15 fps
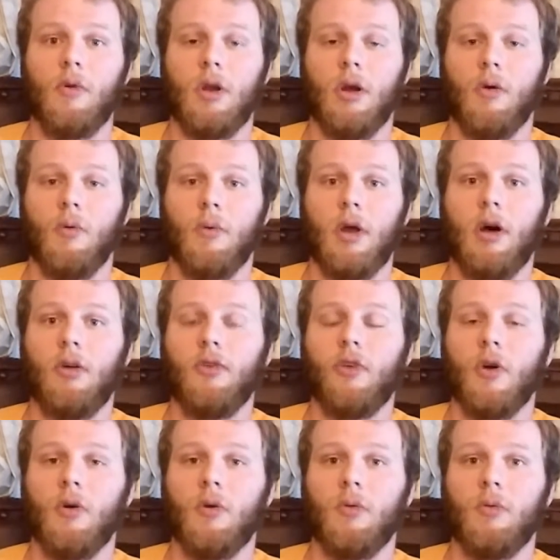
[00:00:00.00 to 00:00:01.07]
we
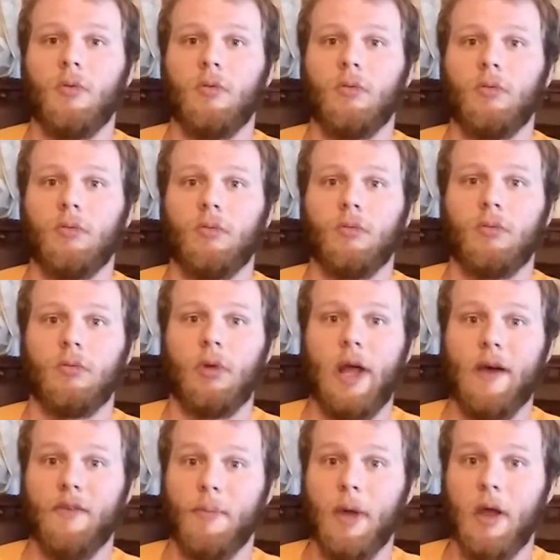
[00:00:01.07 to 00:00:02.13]
also
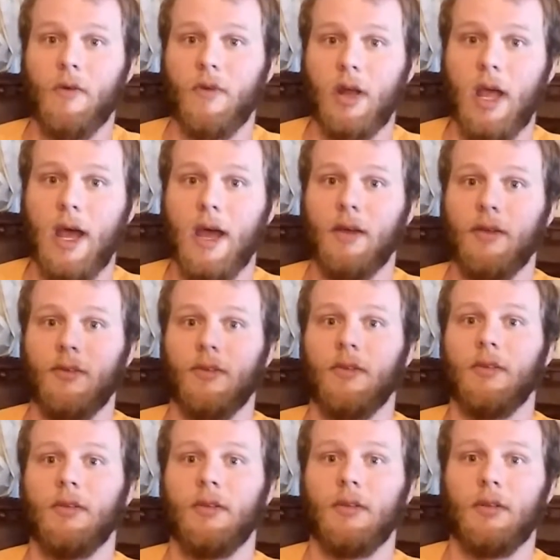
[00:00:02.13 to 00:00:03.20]
have to pay for gas,
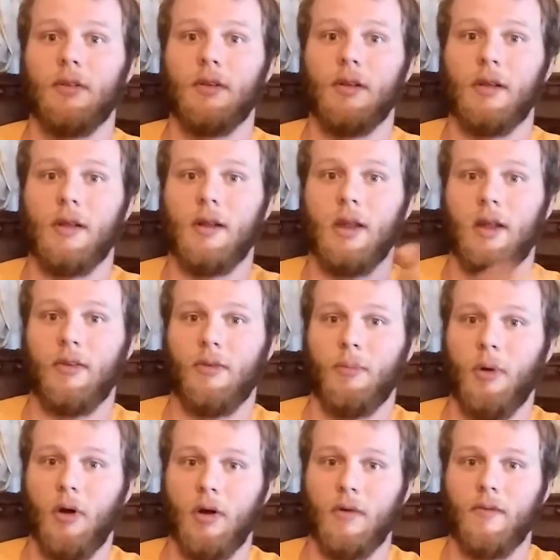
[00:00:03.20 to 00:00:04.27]
and that's
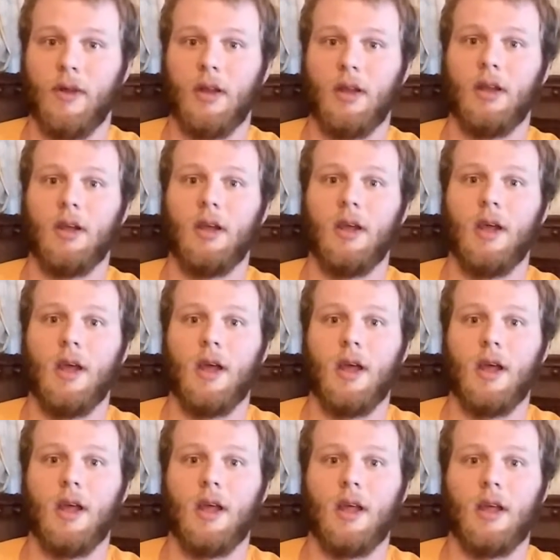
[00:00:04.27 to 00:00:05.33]
part of it.
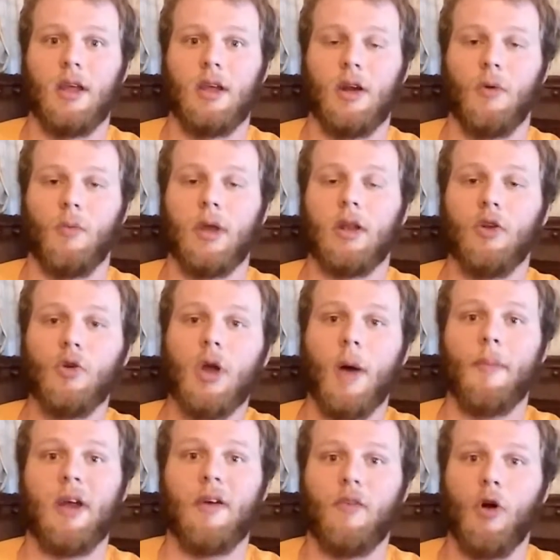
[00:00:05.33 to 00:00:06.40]
We do
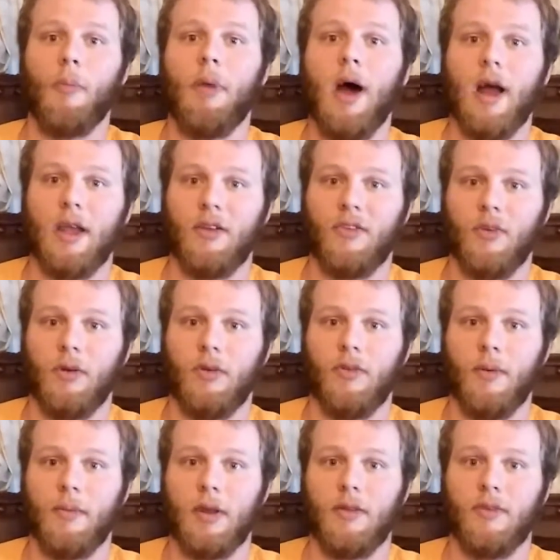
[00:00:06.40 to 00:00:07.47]
come out of our own pockets on
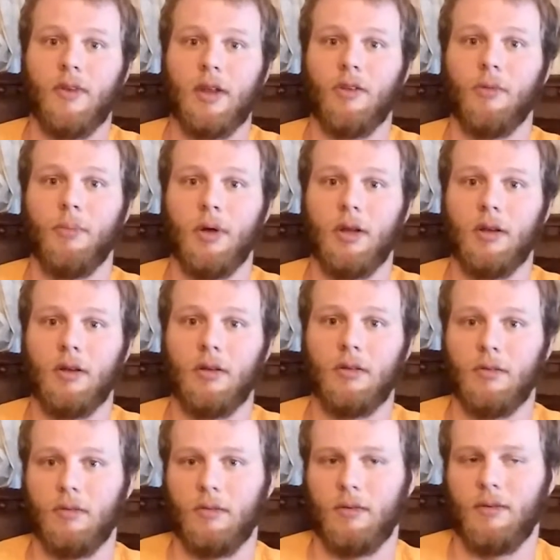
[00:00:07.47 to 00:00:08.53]
some of these things, but
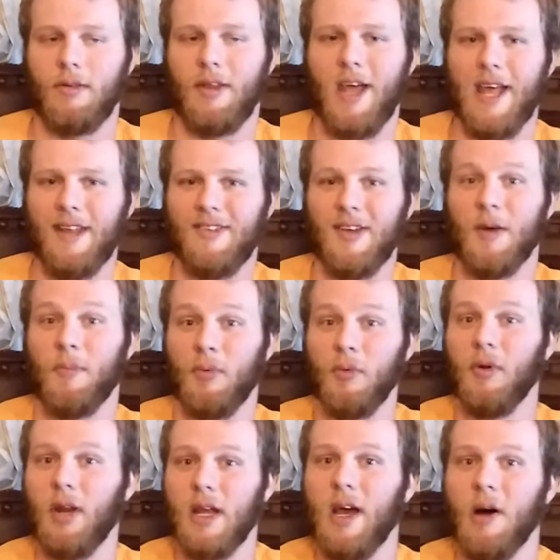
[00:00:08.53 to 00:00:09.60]
that tip
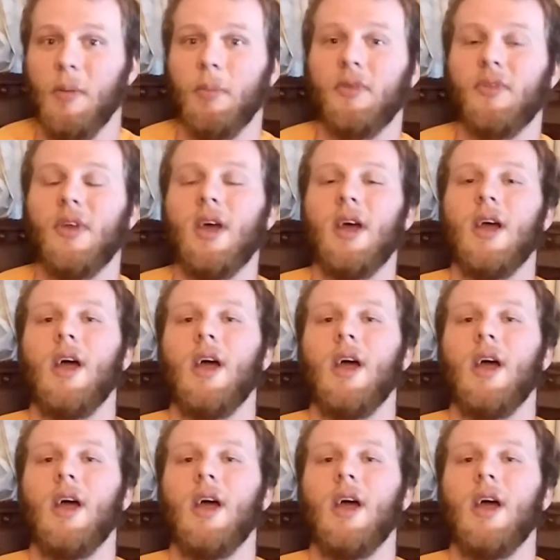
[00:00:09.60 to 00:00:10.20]
really helps.